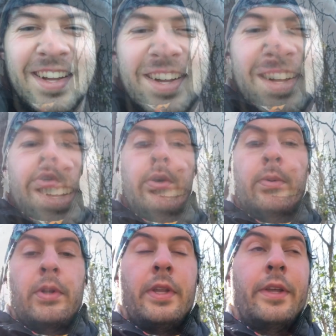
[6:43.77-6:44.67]
So I'm
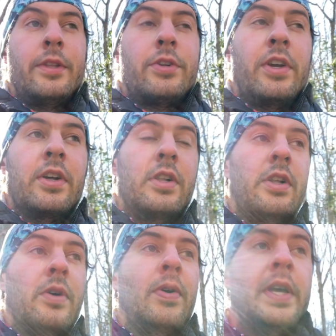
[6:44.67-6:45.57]
on down the trail a
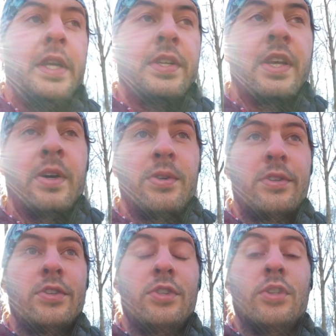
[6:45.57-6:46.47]
little ways. I
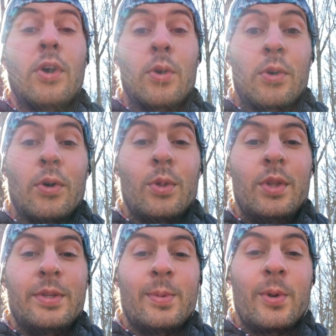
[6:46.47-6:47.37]
was so cold
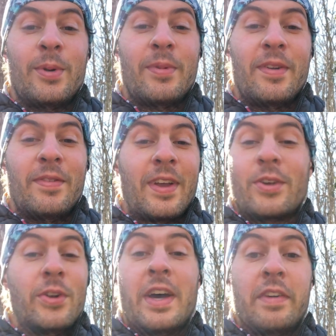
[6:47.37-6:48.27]
this morning. I
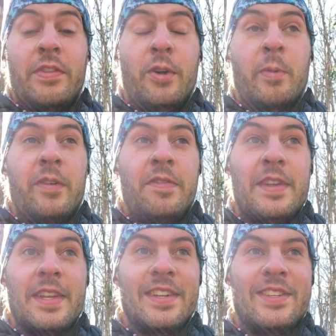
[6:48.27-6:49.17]
could not feel my
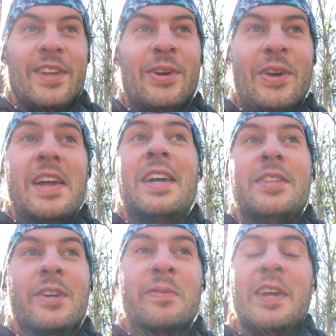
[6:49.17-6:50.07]
feet. So I
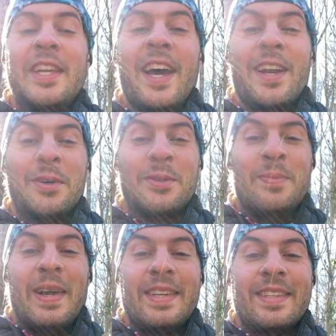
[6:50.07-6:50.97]
told my dad I was
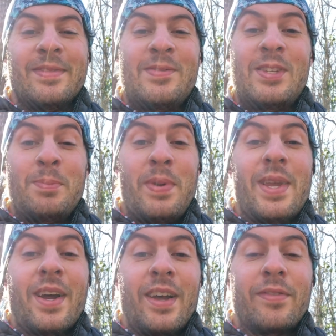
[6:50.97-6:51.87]
about to
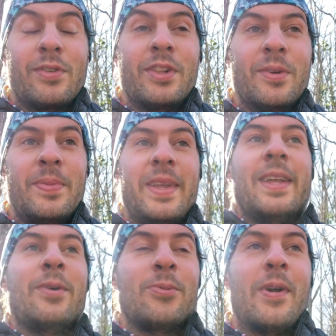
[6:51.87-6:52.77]
speed hike for a little bit, and
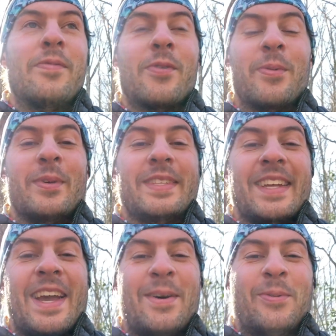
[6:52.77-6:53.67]
I would wait for him once I
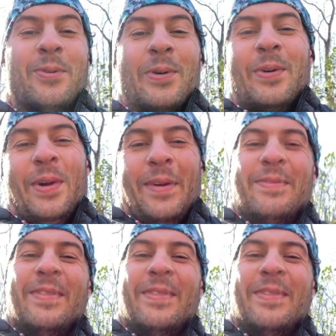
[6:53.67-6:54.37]
got warm.